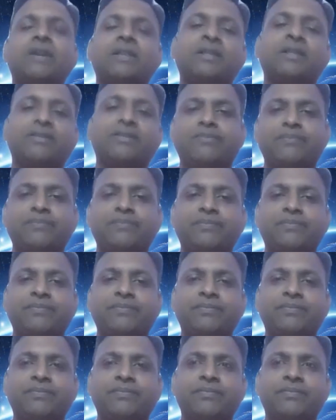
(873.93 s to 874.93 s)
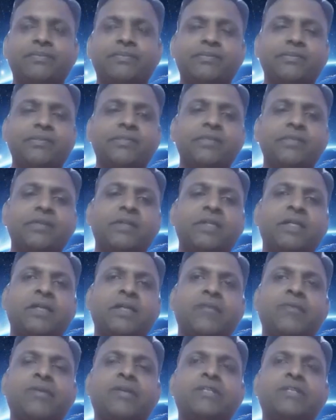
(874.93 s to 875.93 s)
them.
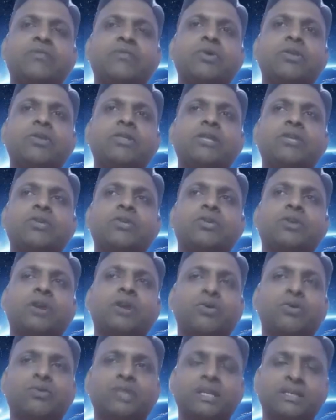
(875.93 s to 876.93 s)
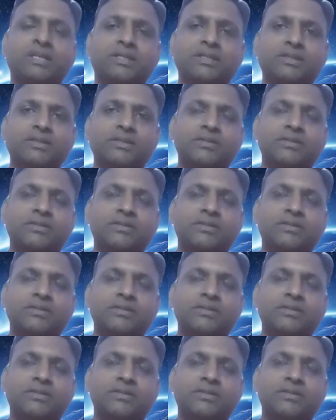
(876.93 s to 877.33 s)
Because both are Shukra houses.